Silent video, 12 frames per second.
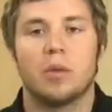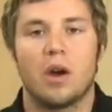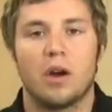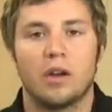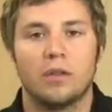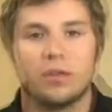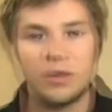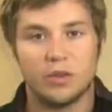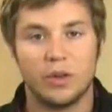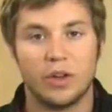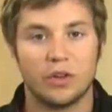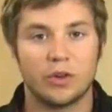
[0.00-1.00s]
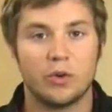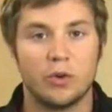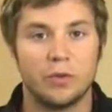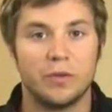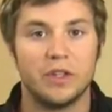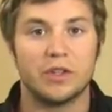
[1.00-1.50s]
park. Another
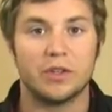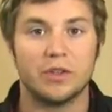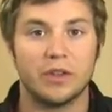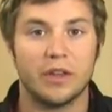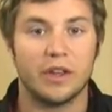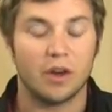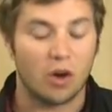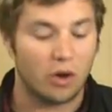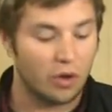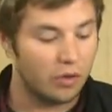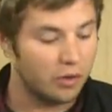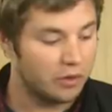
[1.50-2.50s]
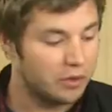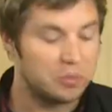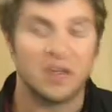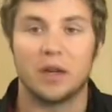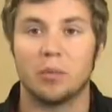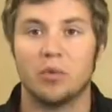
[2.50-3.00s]
cool feature that all the
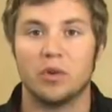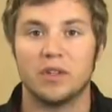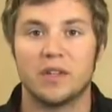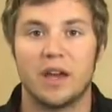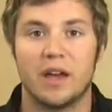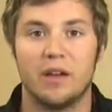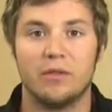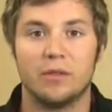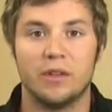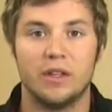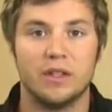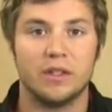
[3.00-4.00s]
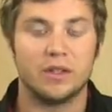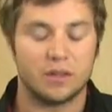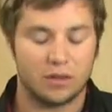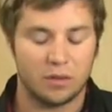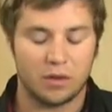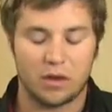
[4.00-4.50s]
LibTech boards have
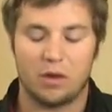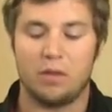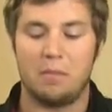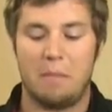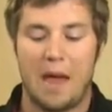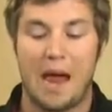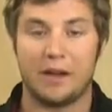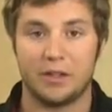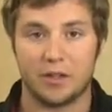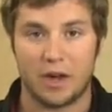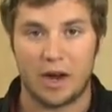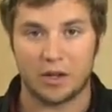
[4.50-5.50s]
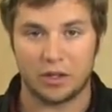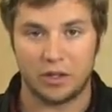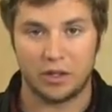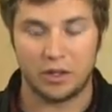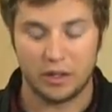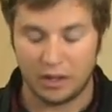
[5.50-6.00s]
is called magnet
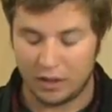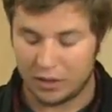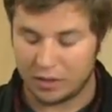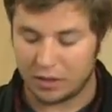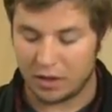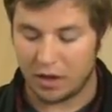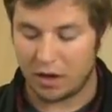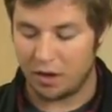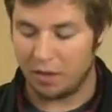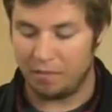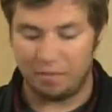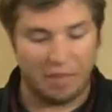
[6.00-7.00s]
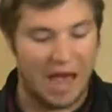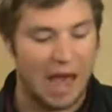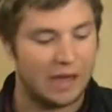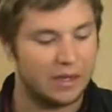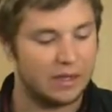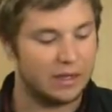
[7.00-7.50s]
traction. It's their
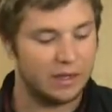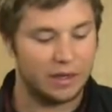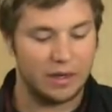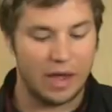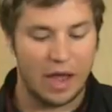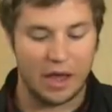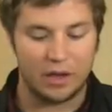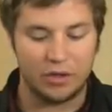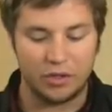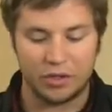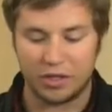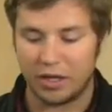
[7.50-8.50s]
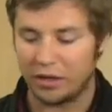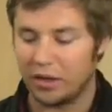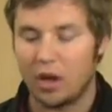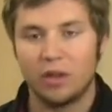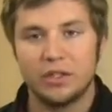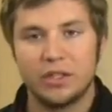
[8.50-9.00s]
patented edge
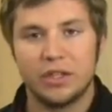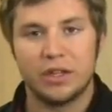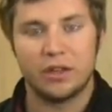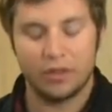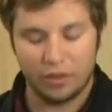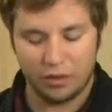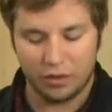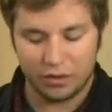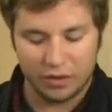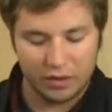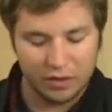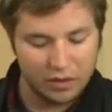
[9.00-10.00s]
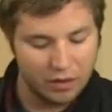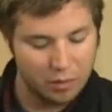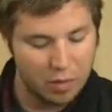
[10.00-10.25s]
technology here that you can see on the